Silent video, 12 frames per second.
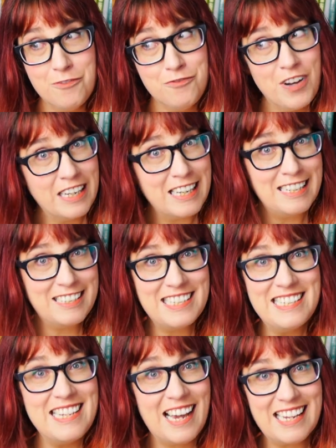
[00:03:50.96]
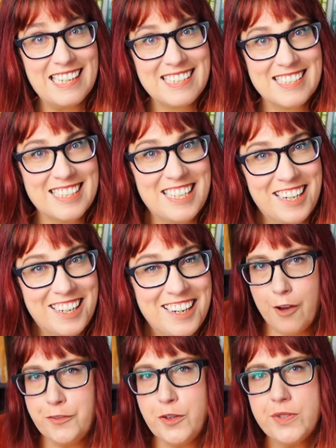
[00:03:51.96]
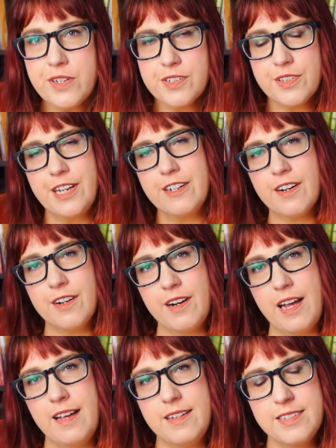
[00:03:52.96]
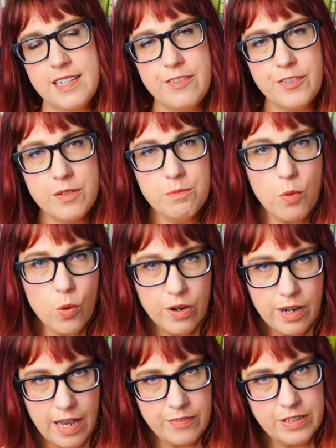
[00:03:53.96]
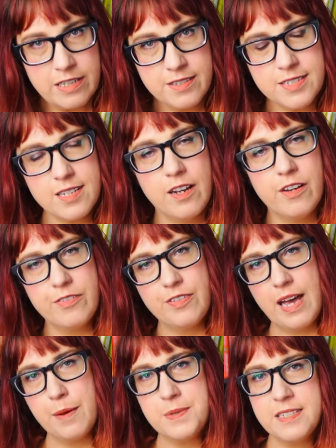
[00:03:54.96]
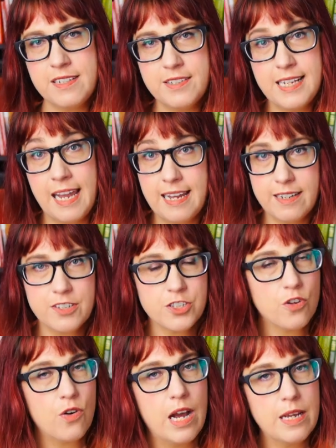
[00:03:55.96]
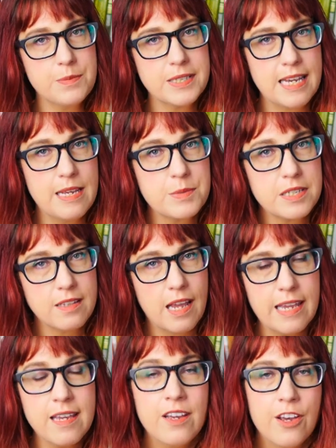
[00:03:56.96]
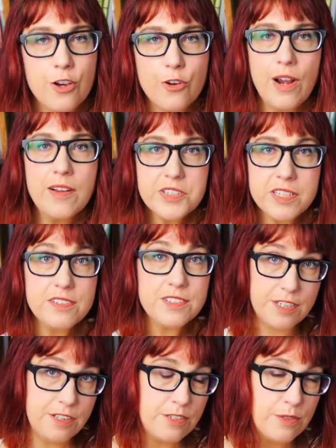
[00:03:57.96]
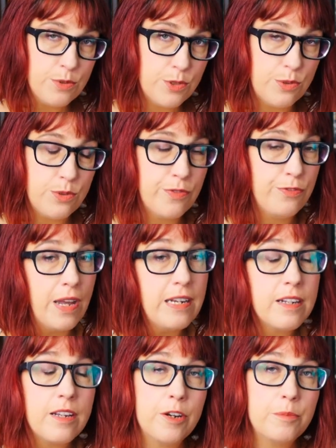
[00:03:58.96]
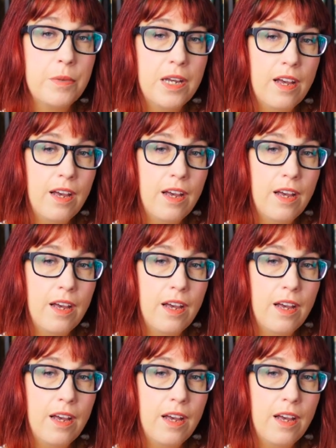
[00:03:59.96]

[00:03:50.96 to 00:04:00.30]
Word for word: Fucking yikes. A few years later, as even more evidence of Epstein's heinous crimes came to light, Krauss continued to defend him.